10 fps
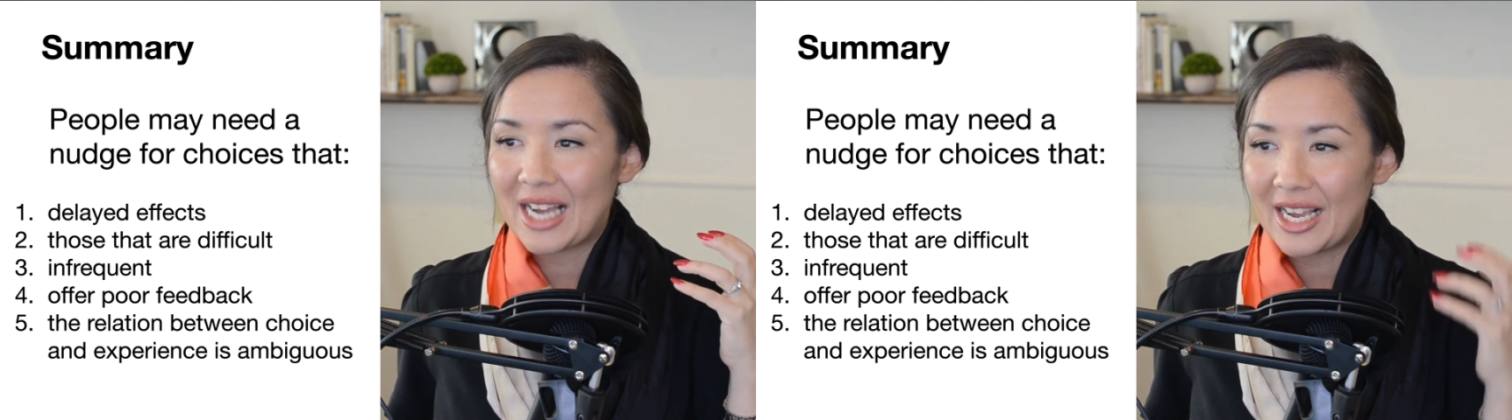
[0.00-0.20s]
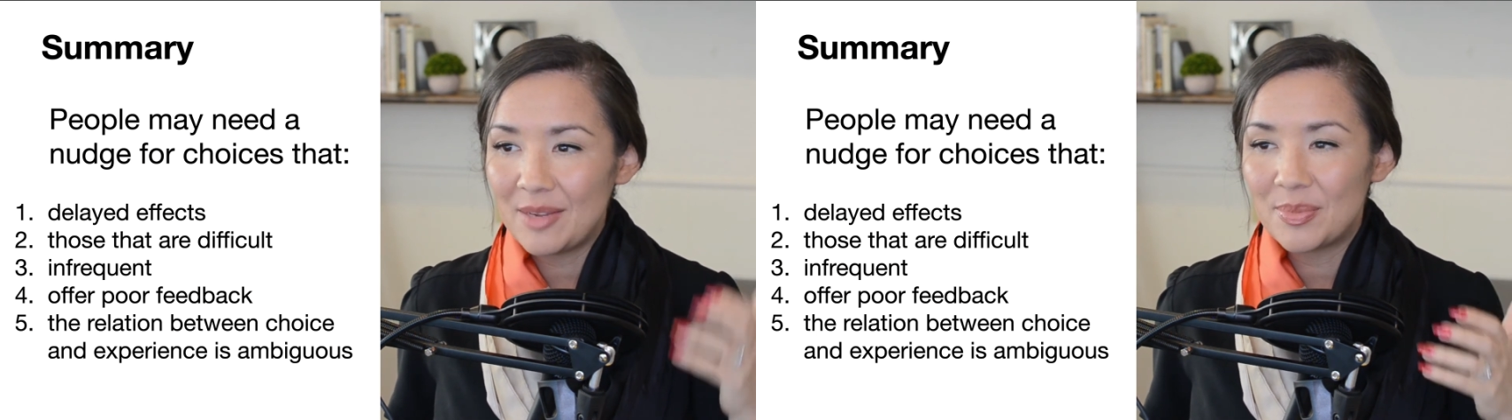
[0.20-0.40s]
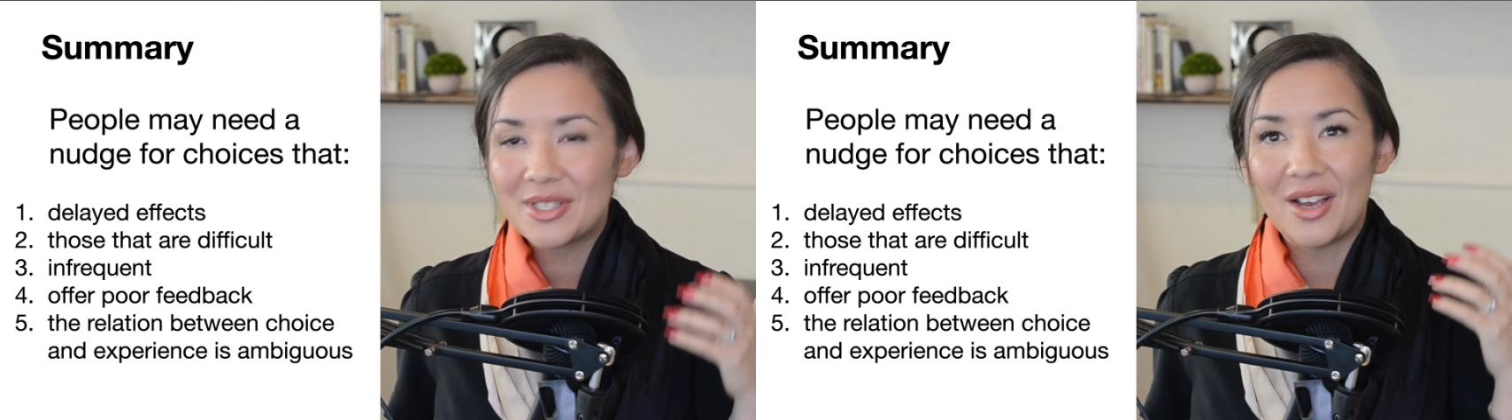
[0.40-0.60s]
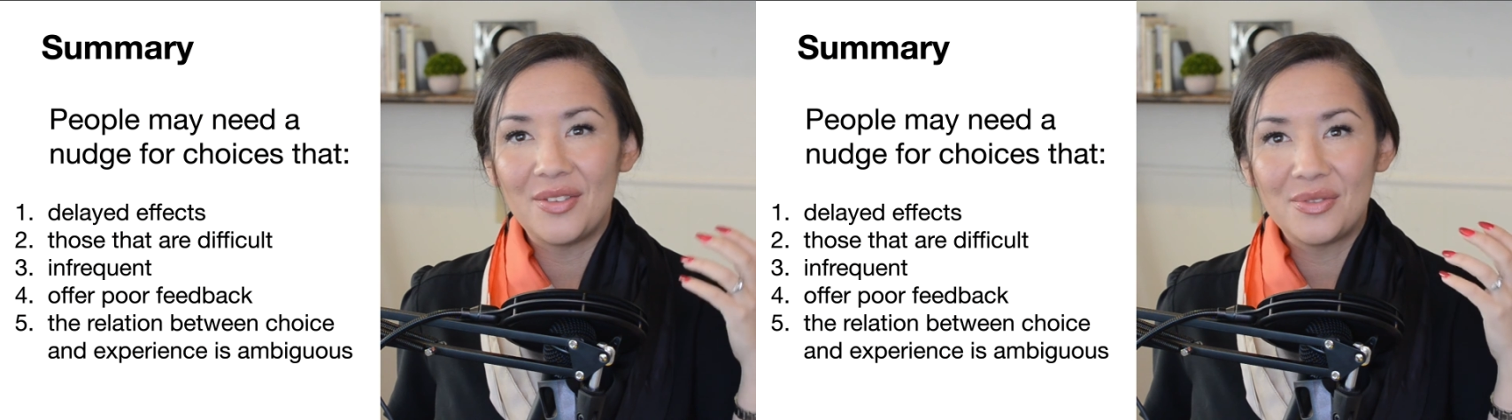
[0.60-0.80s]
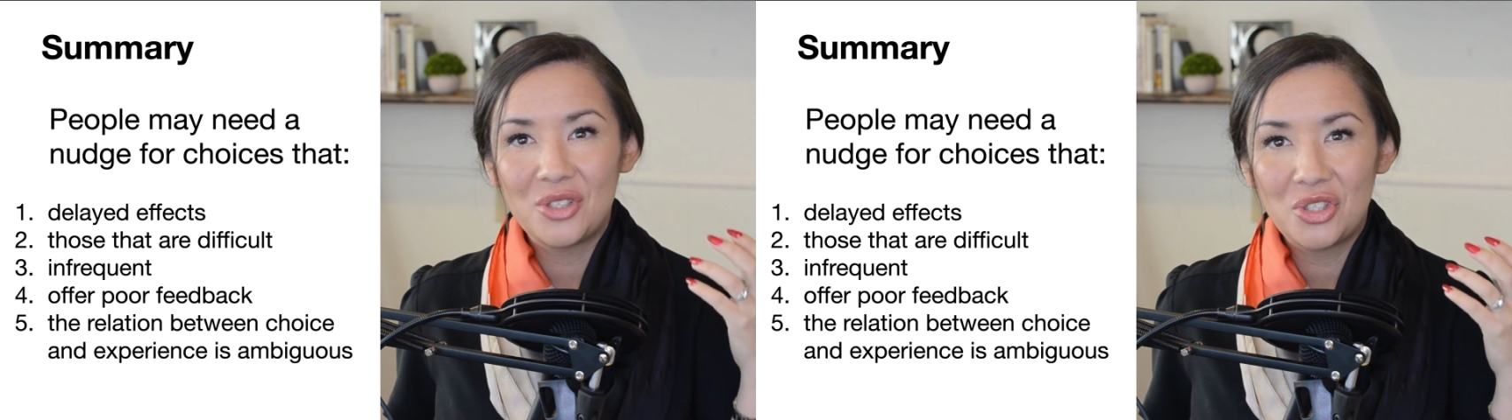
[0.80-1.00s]
types of
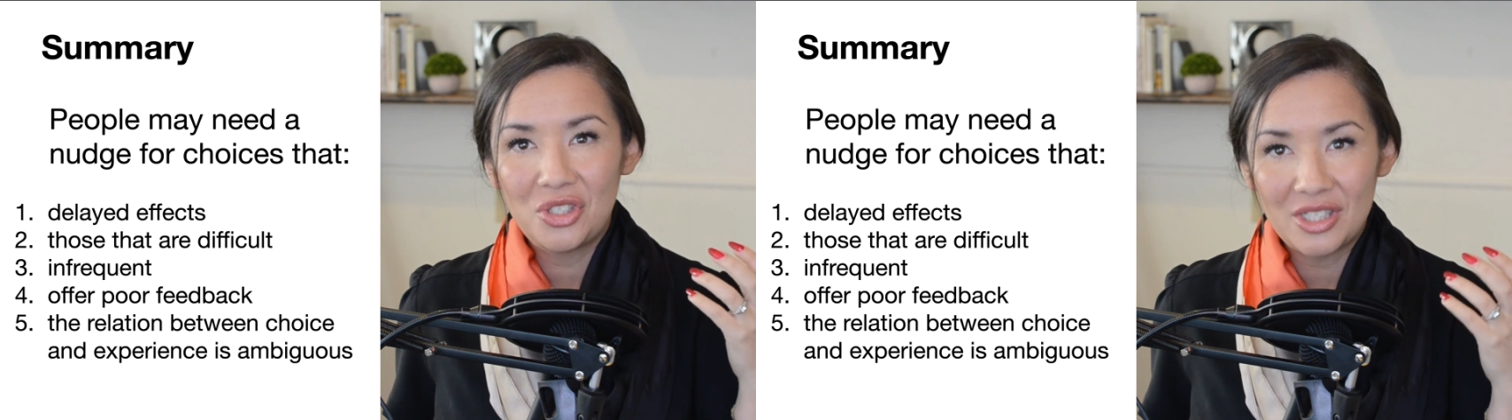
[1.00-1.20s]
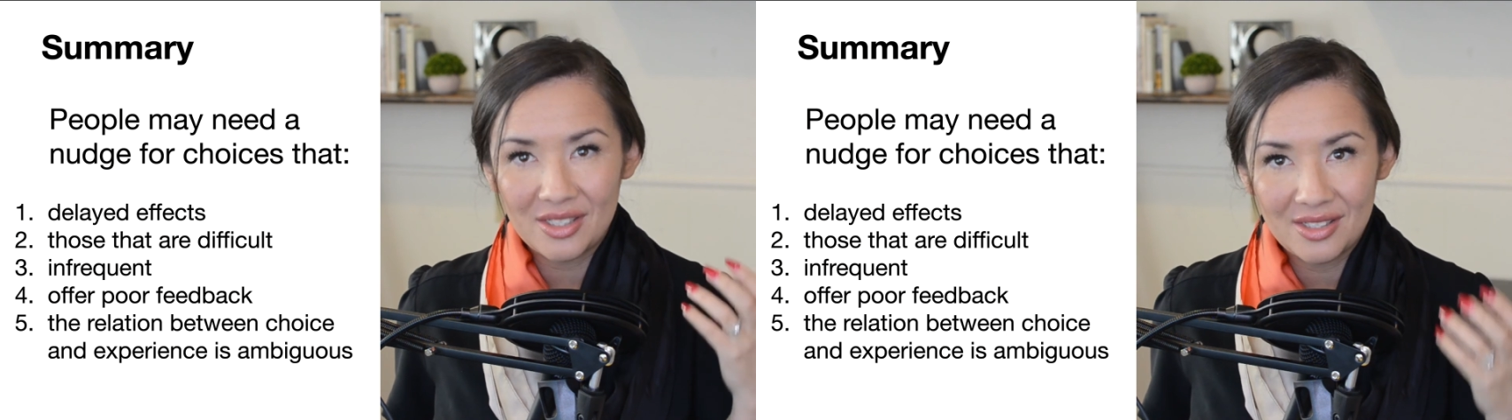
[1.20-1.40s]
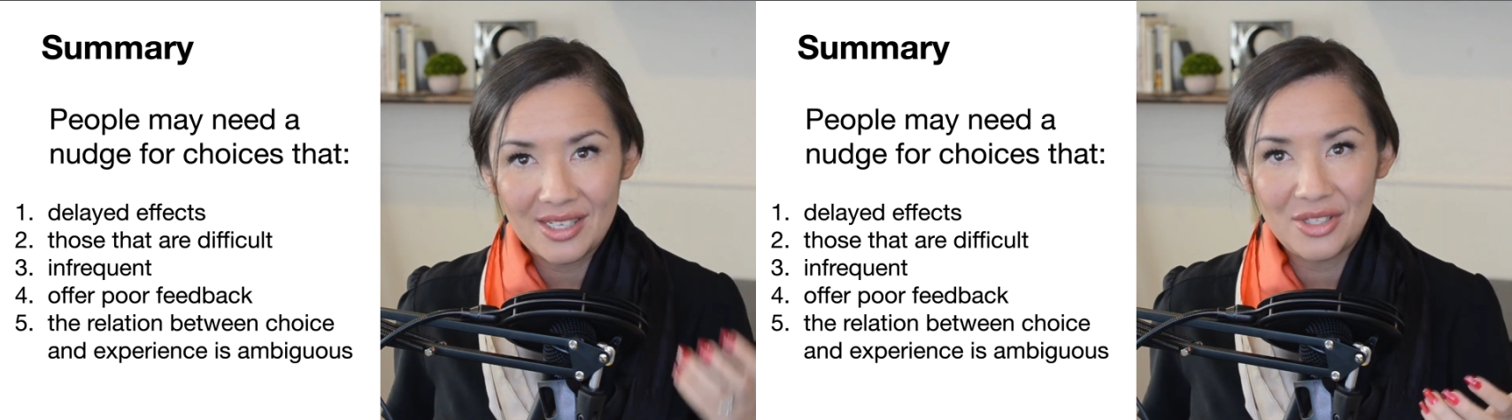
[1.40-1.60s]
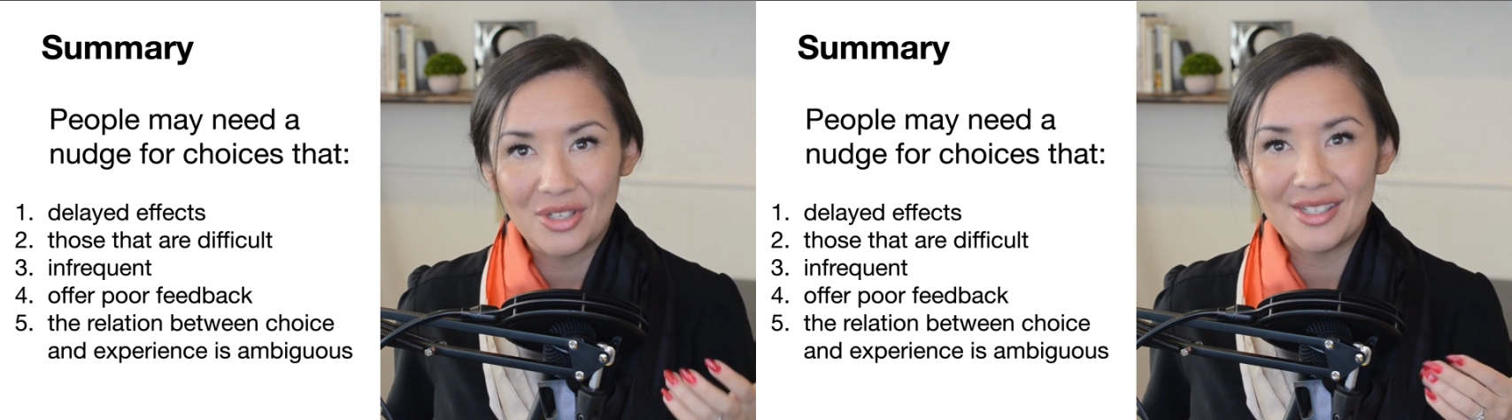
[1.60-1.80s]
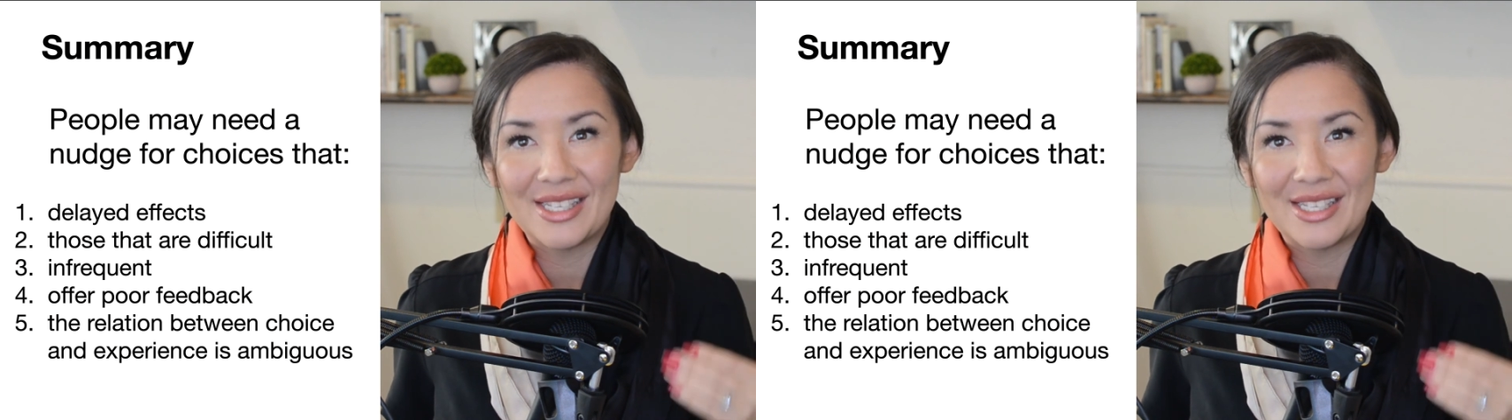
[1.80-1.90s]
decisions